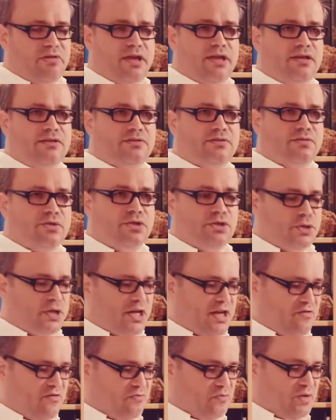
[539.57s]
Things which
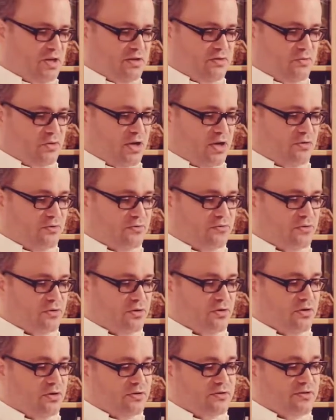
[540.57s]
have been around
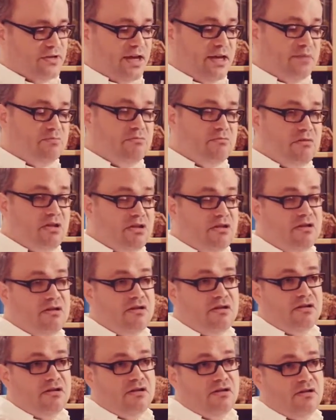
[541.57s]
for a long time
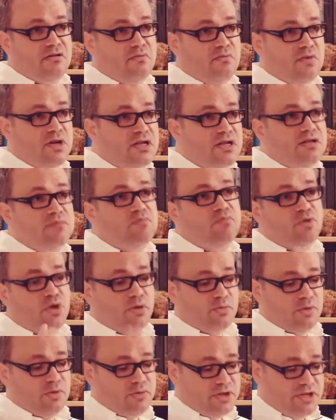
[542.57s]
will
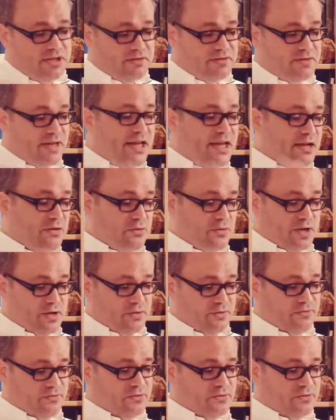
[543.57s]
probably stay around